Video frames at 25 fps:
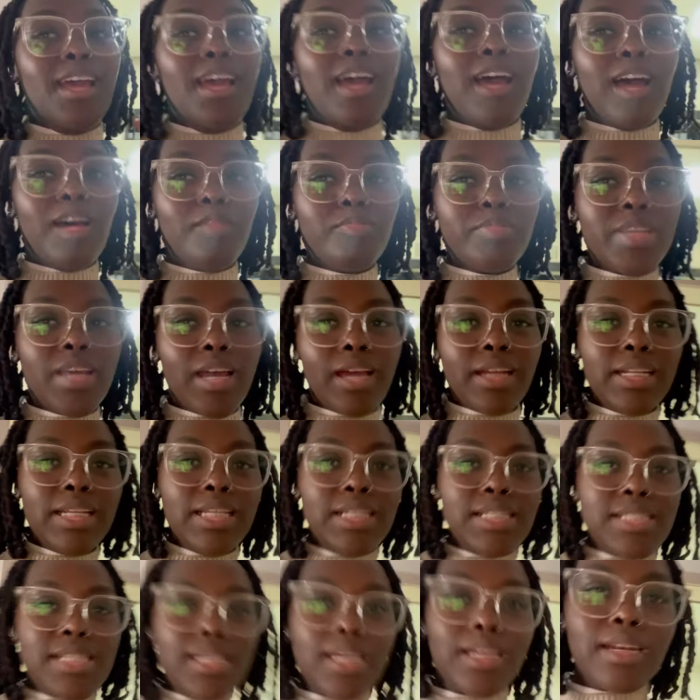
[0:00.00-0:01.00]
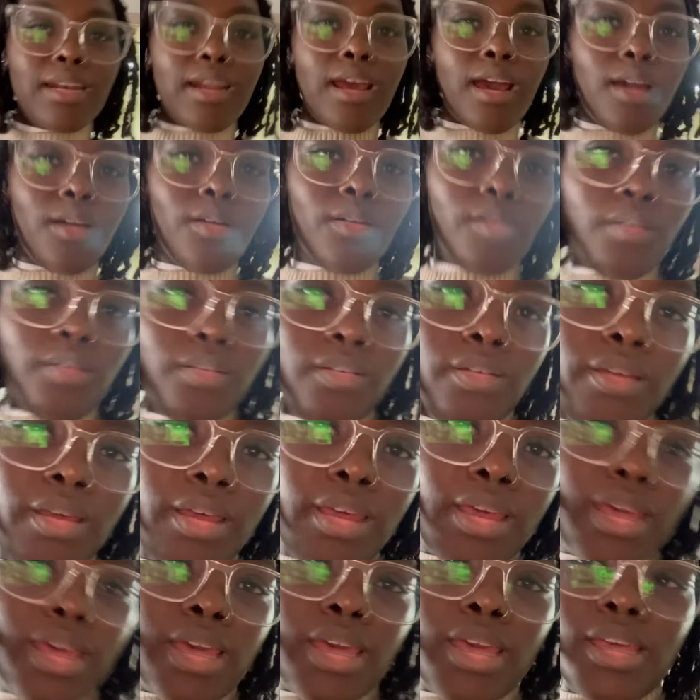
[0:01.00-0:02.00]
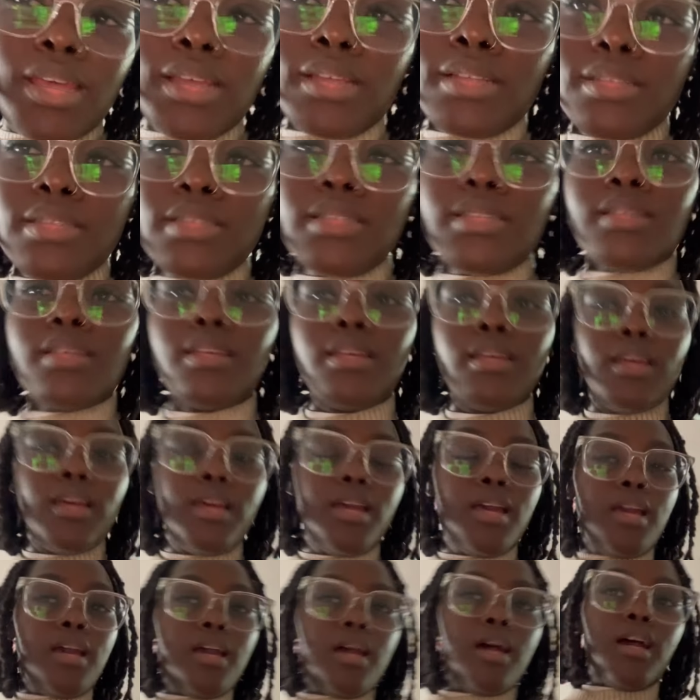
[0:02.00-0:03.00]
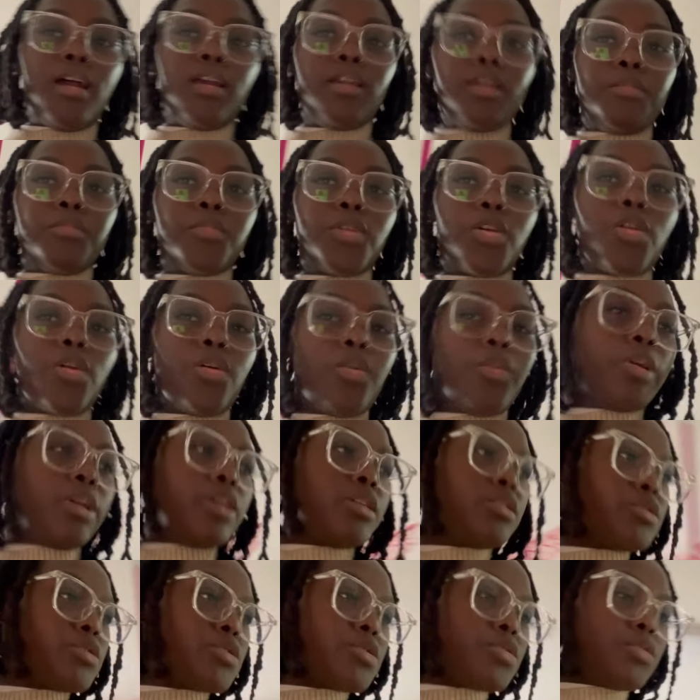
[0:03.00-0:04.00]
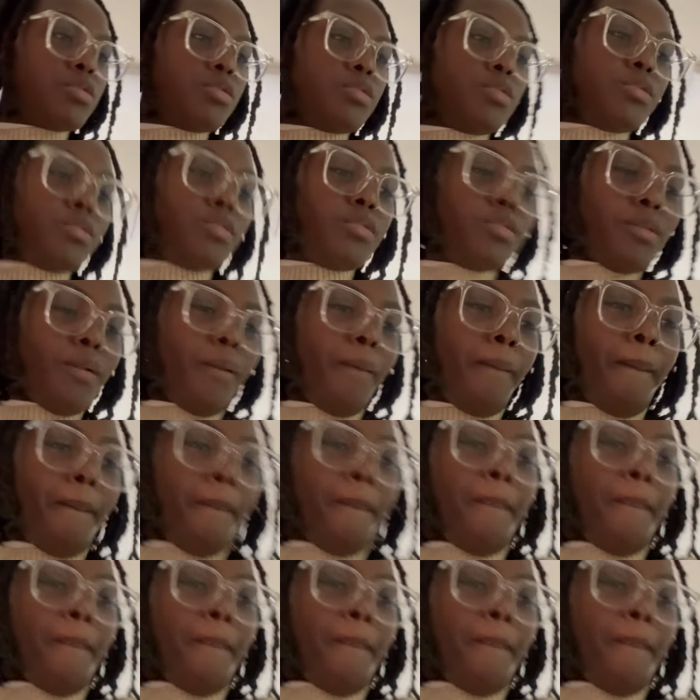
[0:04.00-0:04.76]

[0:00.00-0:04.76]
I'm done eating now, and I am going to